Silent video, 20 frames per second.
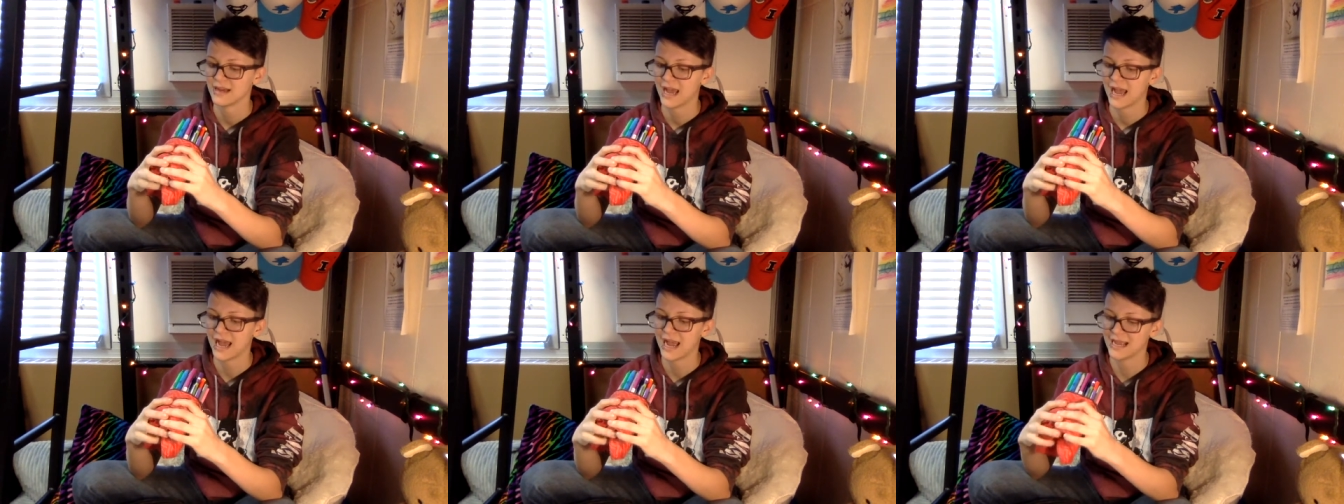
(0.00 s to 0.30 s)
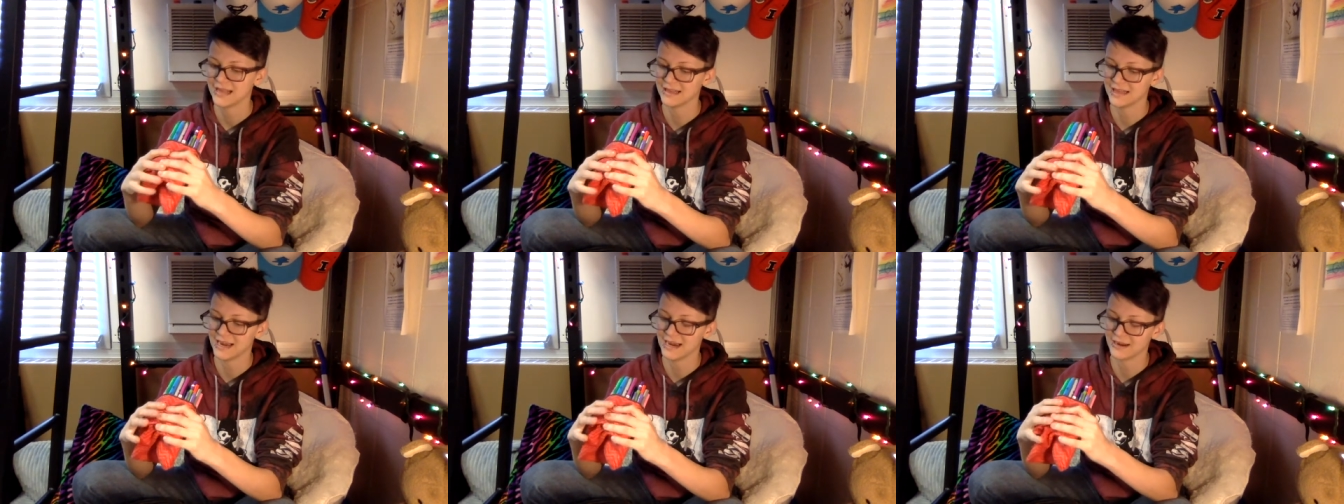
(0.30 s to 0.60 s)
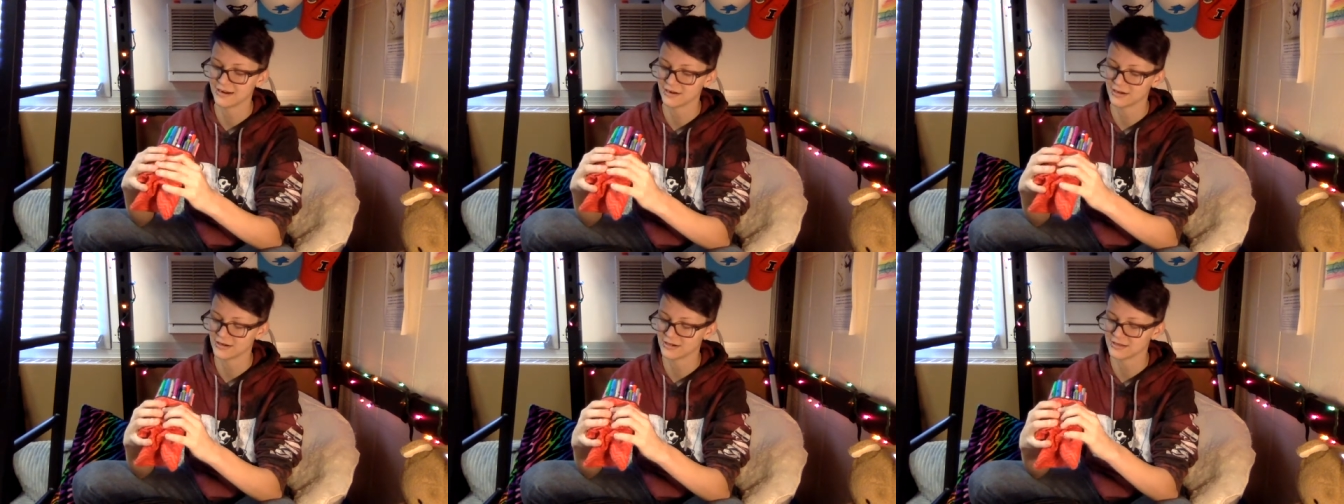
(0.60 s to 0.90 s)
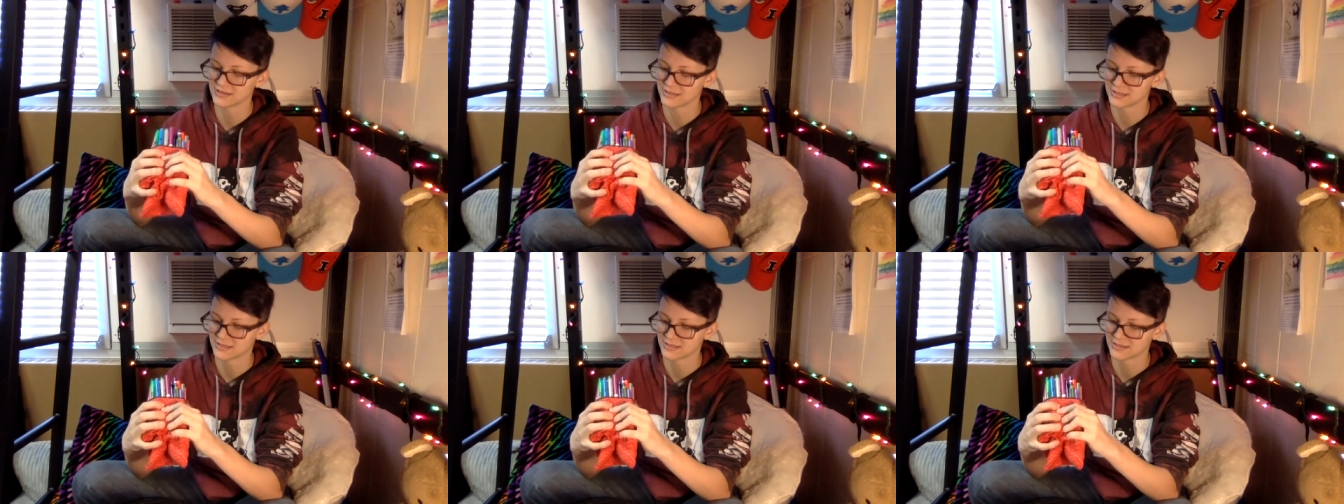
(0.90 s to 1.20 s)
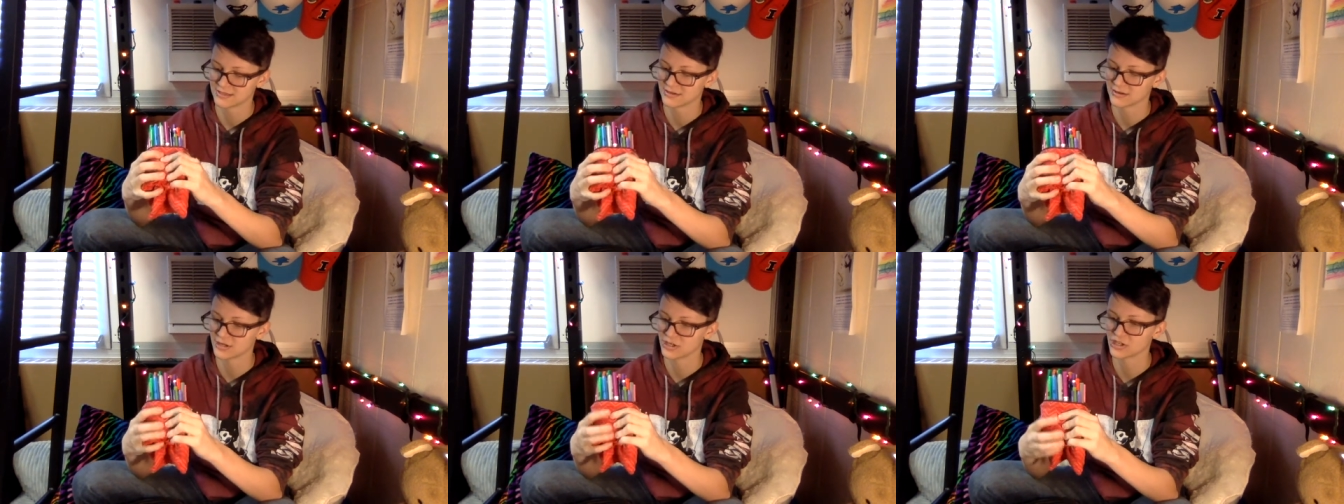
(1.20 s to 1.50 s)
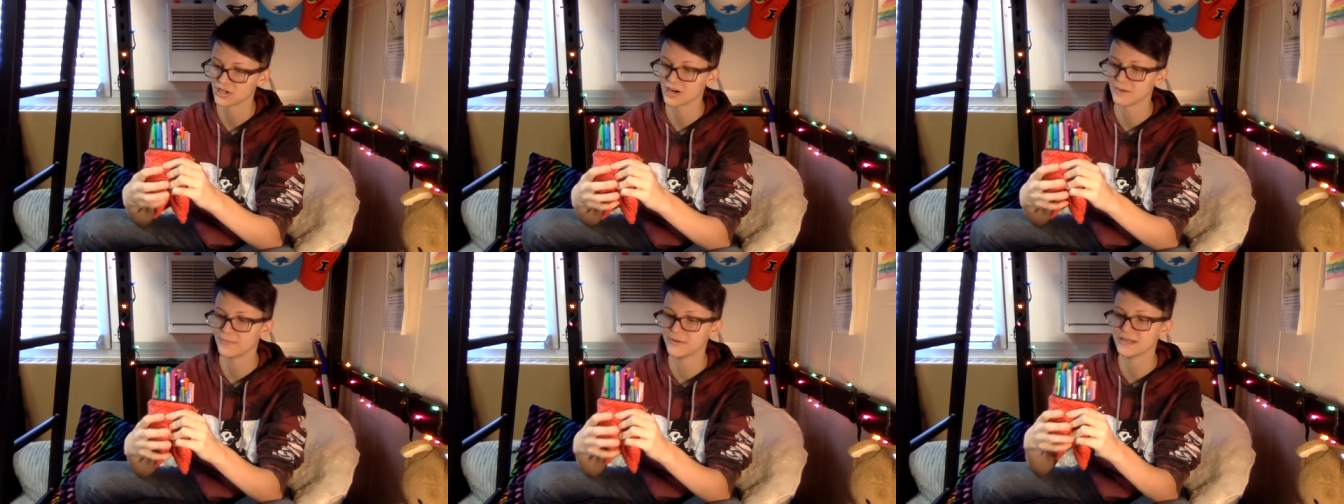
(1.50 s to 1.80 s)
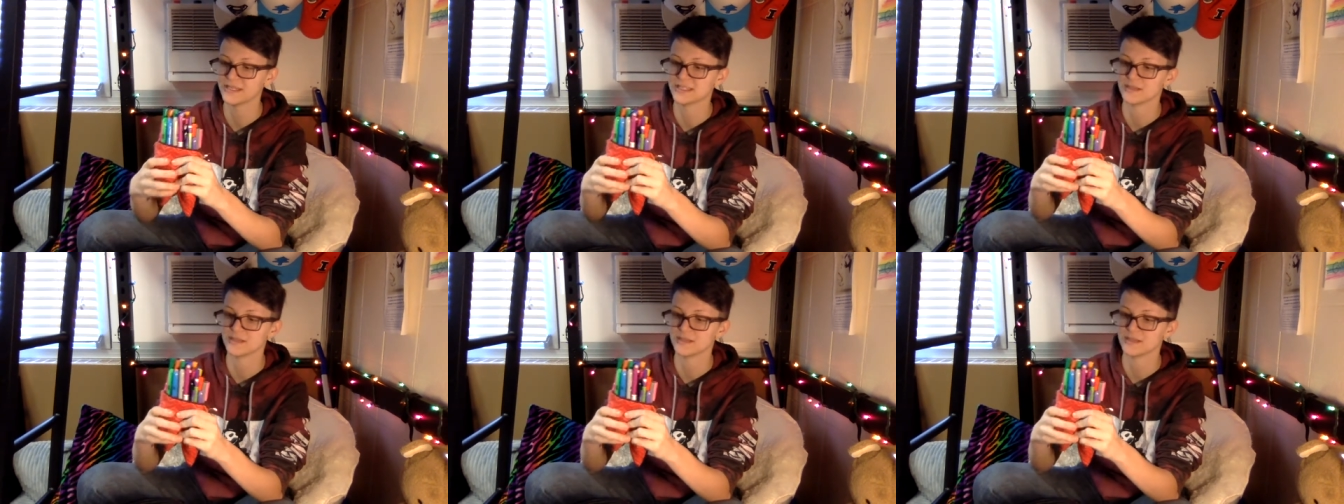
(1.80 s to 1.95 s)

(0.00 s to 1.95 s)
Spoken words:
highlighters, a Sharpie,